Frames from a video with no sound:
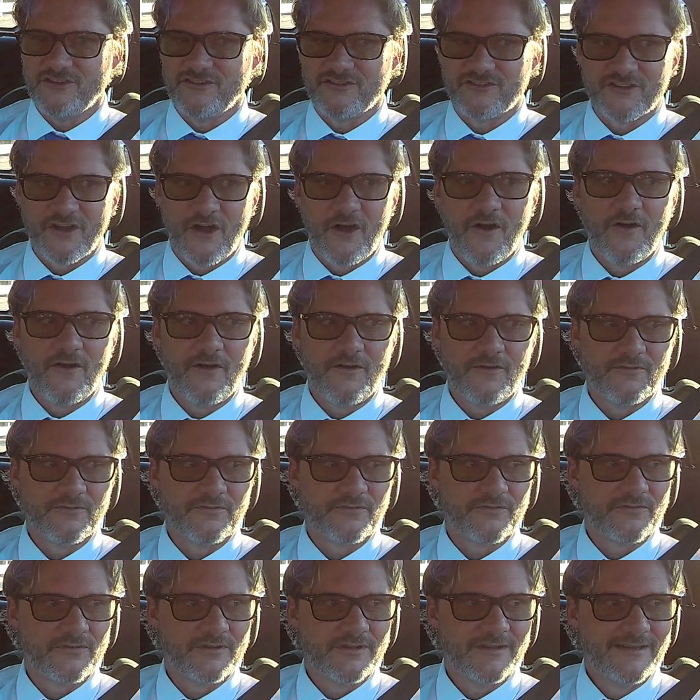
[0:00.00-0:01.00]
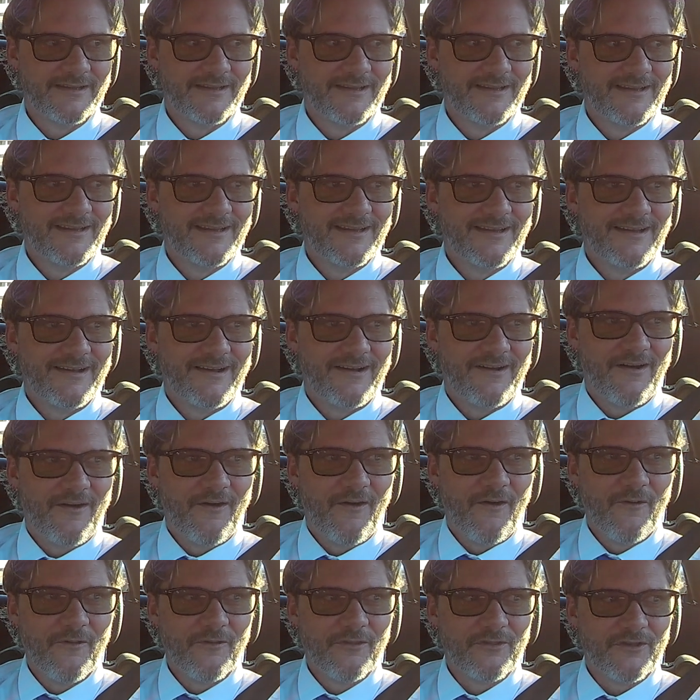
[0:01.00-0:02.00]
solve
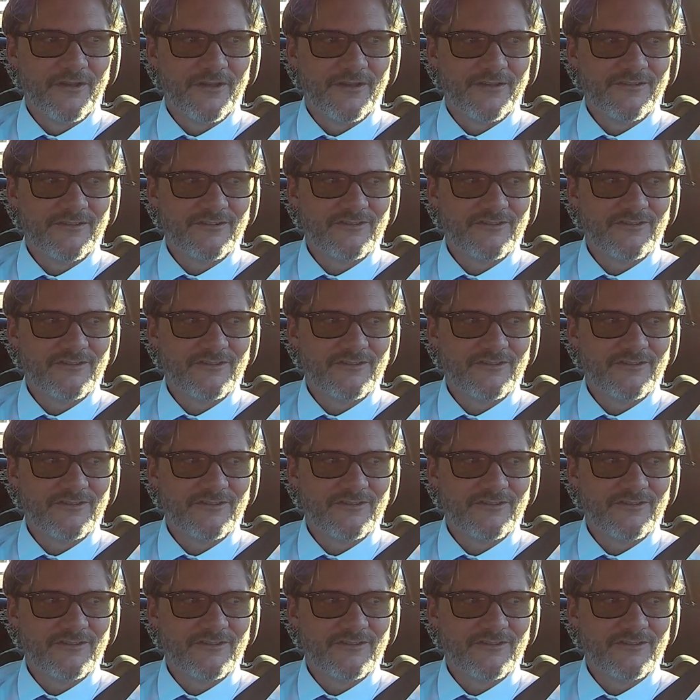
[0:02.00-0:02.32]
all the